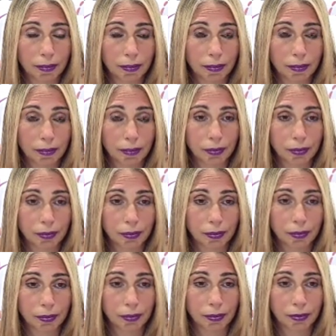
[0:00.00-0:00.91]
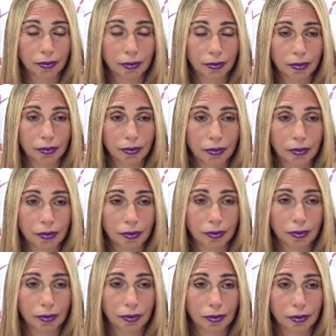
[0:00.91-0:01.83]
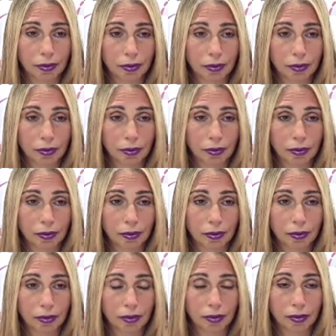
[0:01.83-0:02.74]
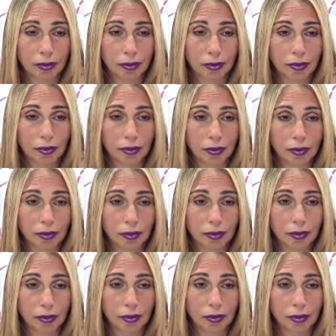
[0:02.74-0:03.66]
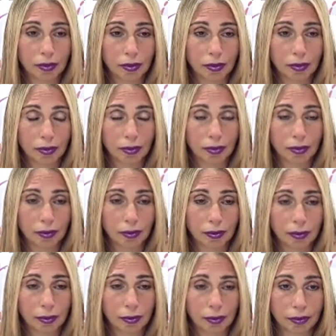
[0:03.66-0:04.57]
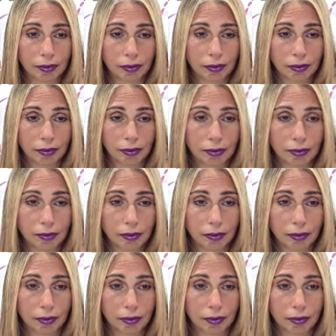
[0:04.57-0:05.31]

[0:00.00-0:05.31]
[no speech]